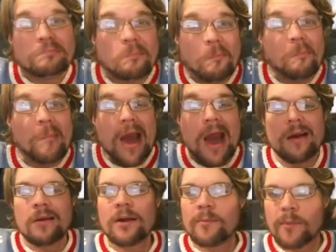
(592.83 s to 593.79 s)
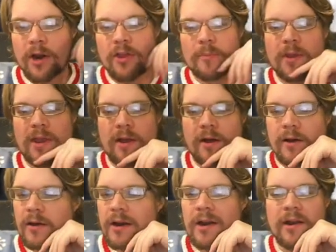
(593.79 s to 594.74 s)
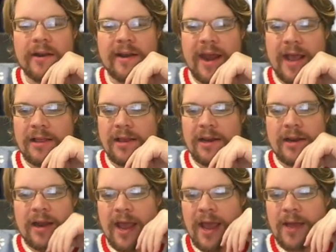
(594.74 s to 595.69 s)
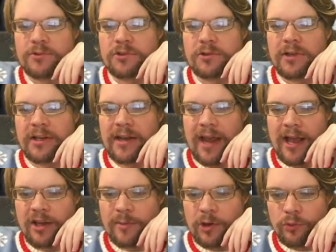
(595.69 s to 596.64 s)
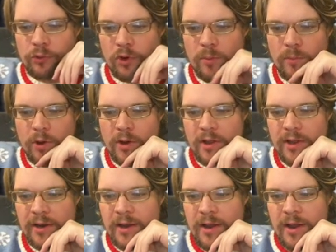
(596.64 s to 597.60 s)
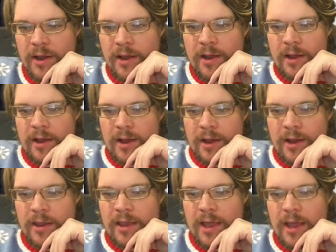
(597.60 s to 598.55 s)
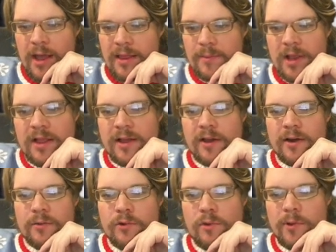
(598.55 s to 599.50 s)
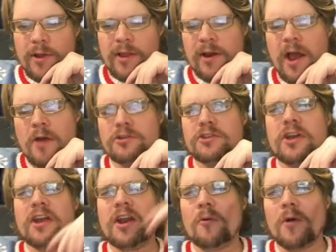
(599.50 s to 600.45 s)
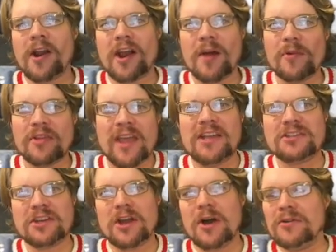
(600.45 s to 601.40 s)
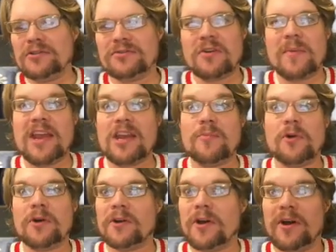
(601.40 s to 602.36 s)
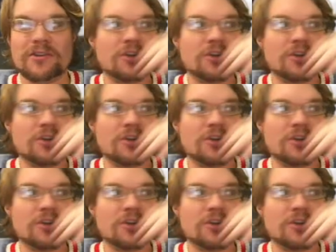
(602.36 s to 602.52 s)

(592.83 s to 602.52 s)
meh. But on the PR, nailing it. Absolutely nailing it. Rule booklet. Uh, yeah, let me click on a rule booklet. I was looking at one a couple days ago. It was from Indie Board and Cards.